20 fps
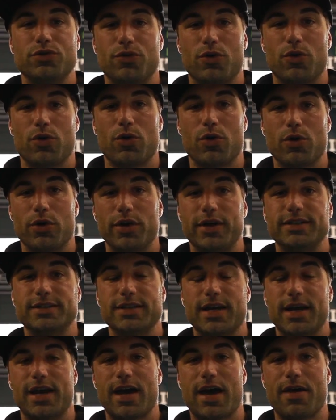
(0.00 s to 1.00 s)
for
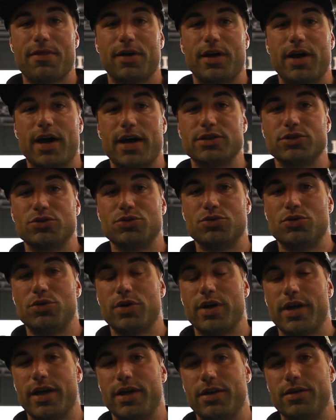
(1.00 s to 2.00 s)
Eastside Catholic High
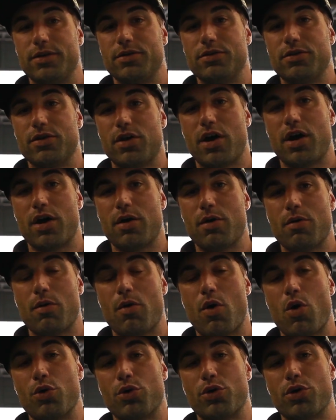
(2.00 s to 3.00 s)
School and
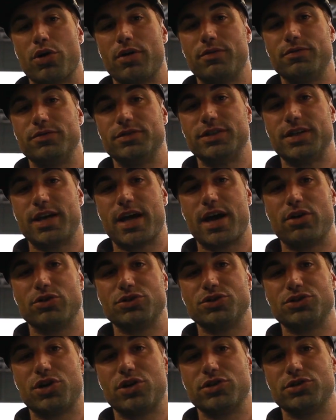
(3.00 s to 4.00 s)
owner of Seattle
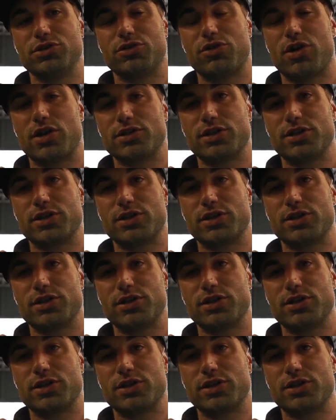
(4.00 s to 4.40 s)
Stars Lacrosse